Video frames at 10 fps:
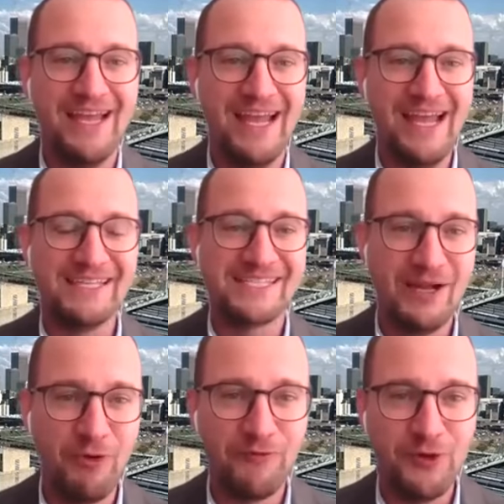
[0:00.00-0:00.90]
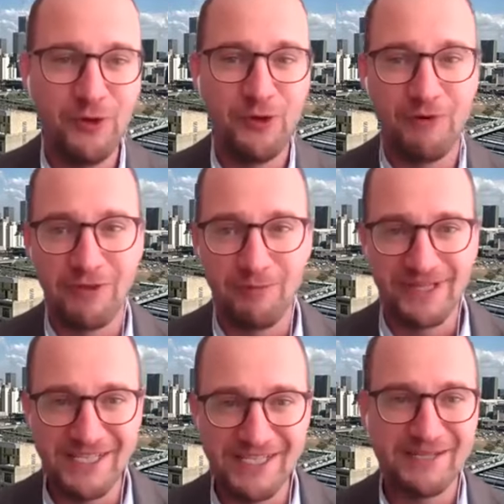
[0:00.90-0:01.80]
As some of you of the
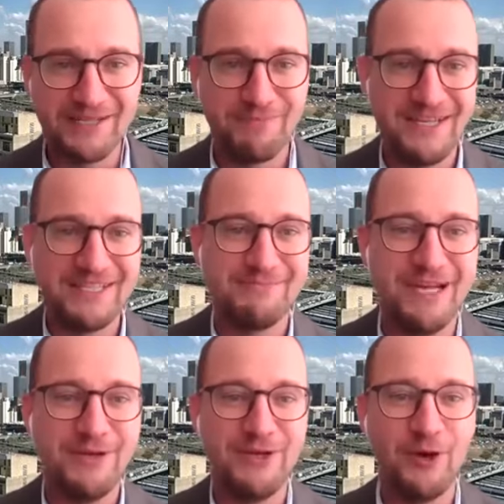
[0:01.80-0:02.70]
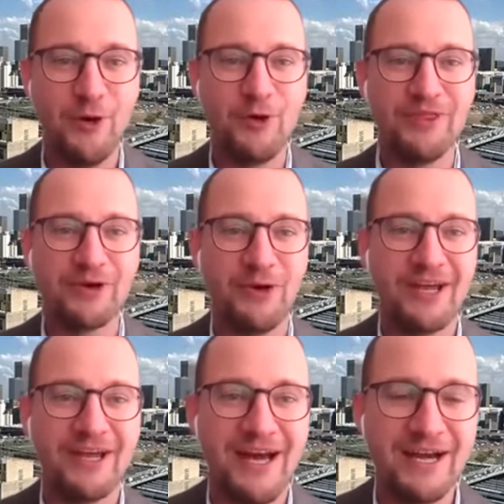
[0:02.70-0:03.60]
participants maybe know, the
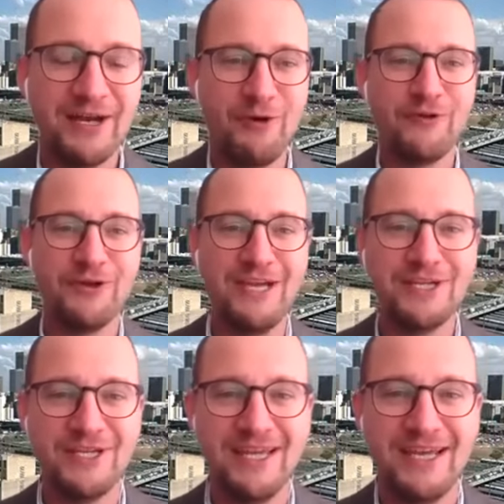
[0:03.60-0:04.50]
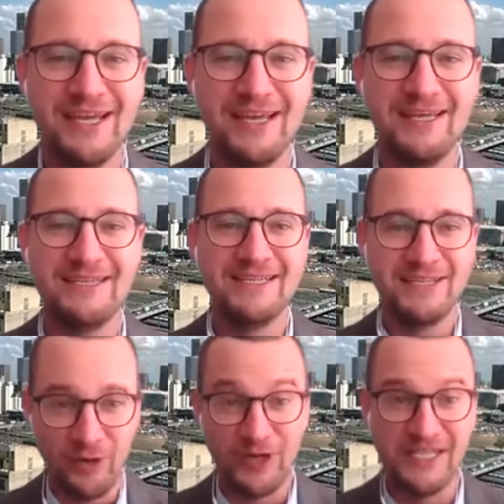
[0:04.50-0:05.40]
Konrad Adenauer Foundation
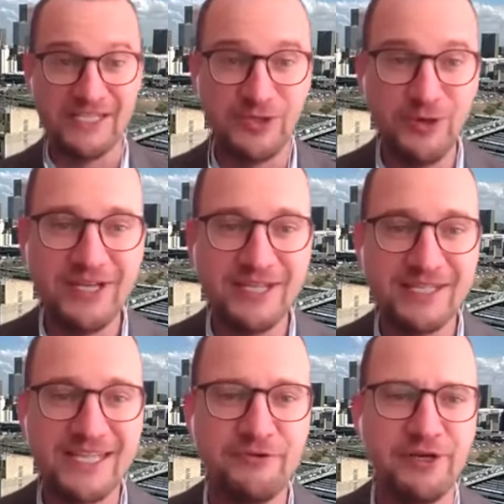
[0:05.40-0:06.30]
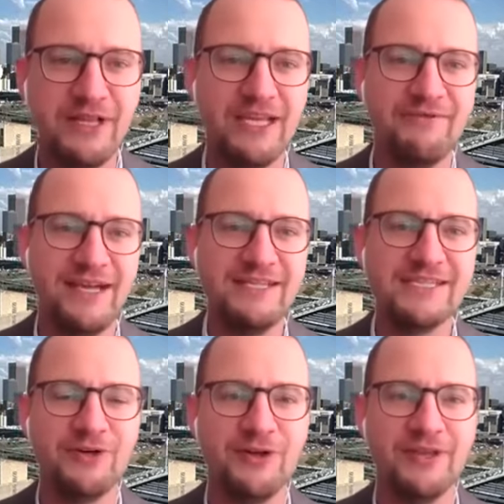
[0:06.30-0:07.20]
did or is doing several
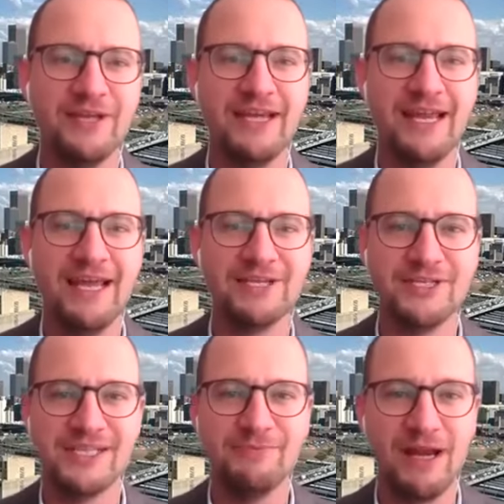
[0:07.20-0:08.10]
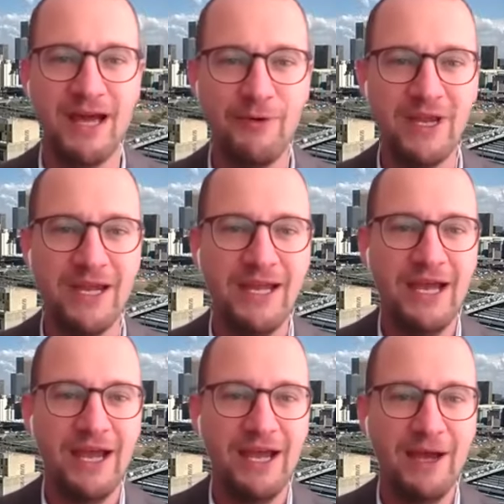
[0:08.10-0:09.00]
events on the elections in Malawi
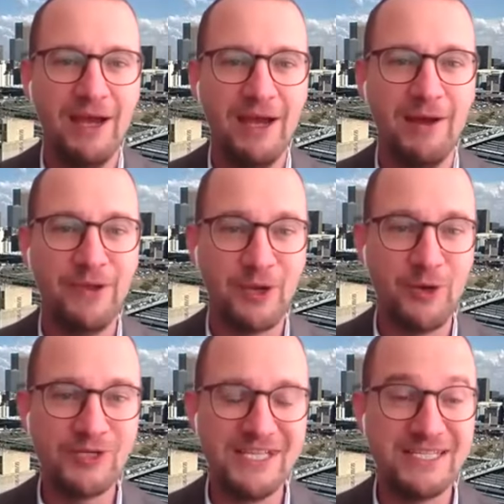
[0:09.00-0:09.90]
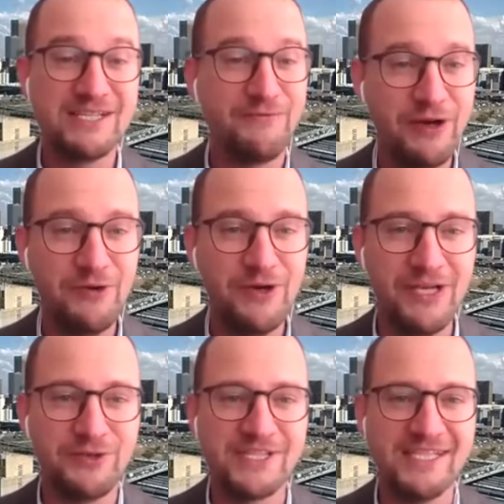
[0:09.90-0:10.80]
because it's a very
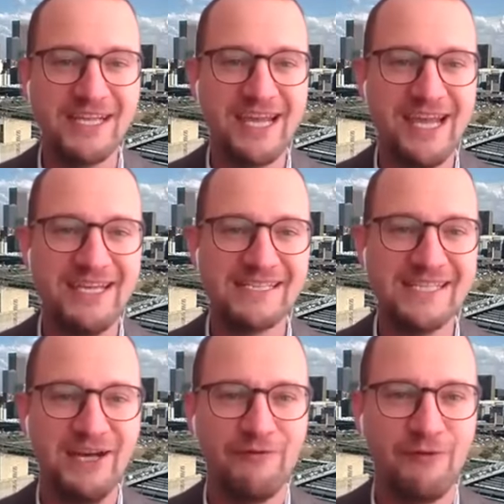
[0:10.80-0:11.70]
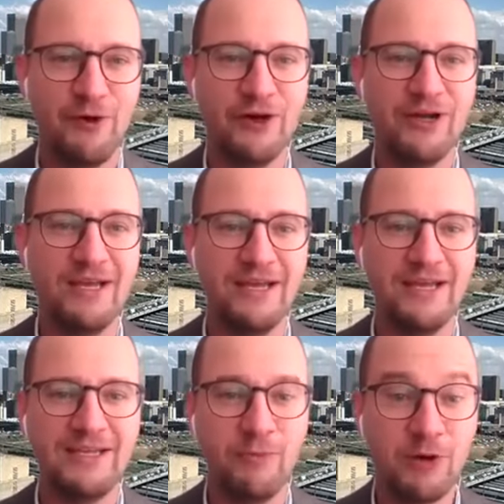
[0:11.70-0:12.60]
interesting case for
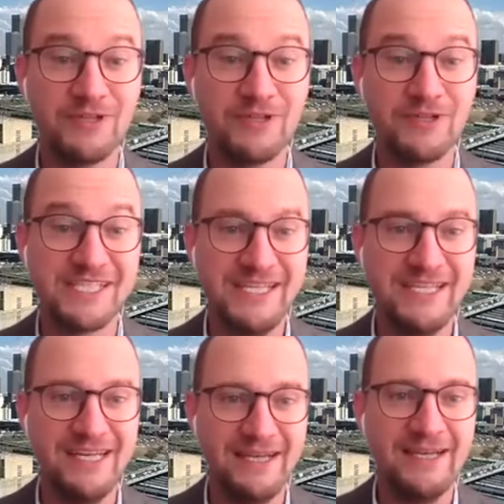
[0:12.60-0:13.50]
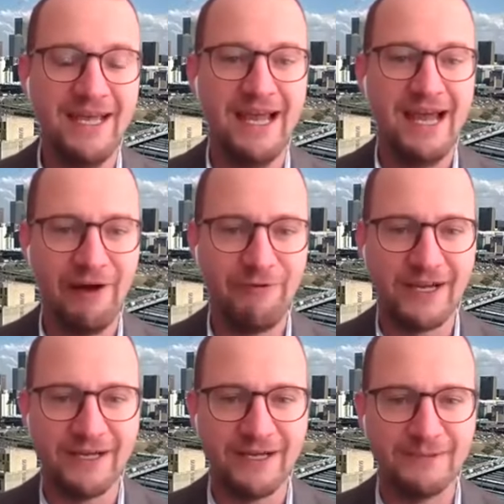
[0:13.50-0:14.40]
democracy in
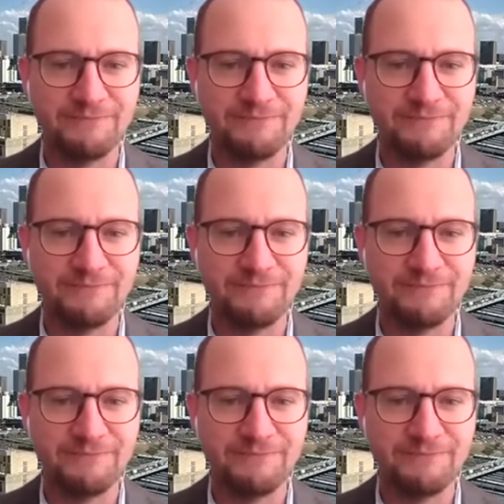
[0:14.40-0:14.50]
Africa.